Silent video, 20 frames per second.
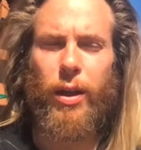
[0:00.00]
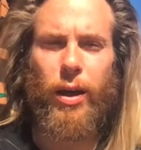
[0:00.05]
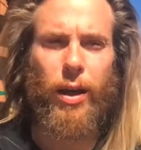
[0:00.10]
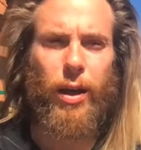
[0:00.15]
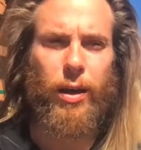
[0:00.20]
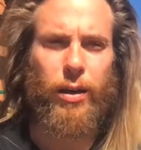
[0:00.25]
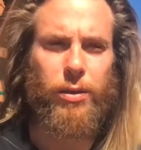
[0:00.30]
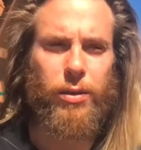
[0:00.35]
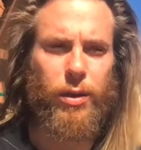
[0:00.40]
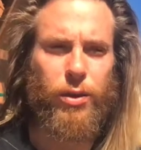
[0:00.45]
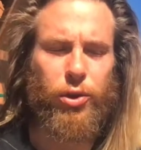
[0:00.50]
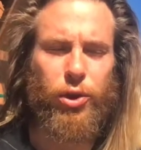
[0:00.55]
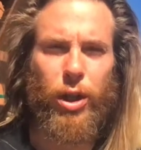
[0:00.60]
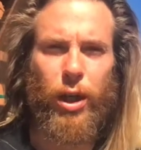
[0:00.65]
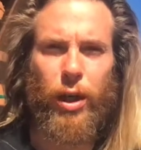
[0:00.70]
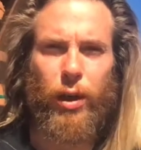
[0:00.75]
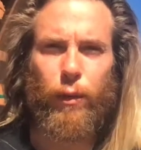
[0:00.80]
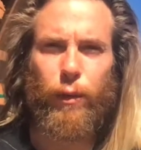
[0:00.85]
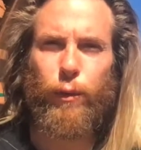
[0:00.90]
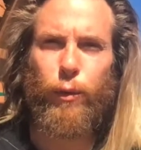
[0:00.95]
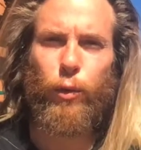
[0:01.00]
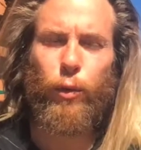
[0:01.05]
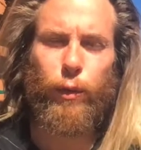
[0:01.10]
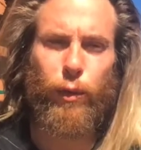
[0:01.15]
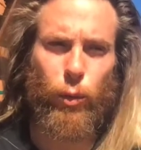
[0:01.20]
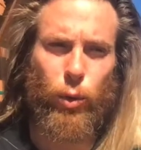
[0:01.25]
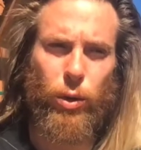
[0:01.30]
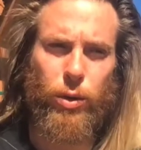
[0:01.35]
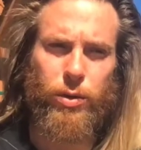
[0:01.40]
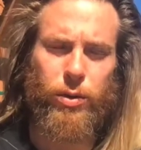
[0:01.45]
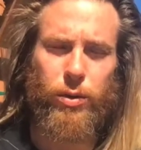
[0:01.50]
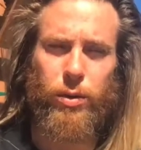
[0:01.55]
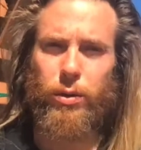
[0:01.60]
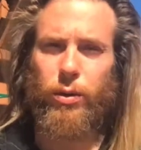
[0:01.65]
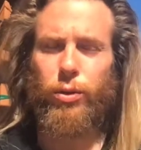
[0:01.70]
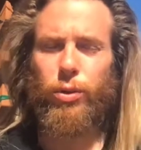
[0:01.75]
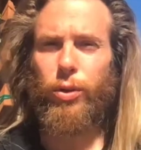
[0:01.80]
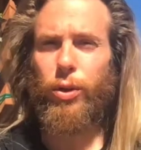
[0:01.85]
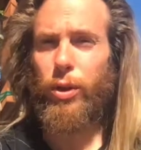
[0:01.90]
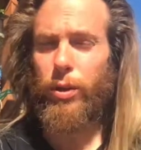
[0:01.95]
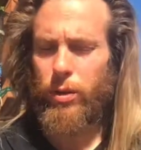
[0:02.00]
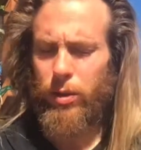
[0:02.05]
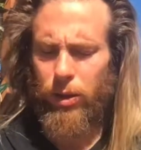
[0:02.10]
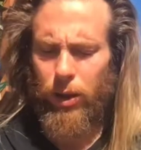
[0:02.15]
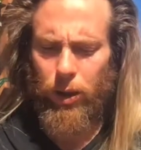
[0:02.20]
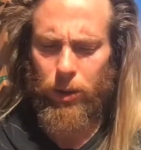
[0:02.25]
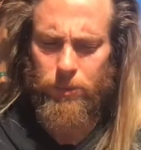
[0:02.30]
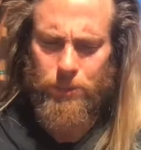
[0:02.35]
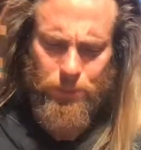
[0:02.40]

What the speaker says: as a giant food forest, you could say.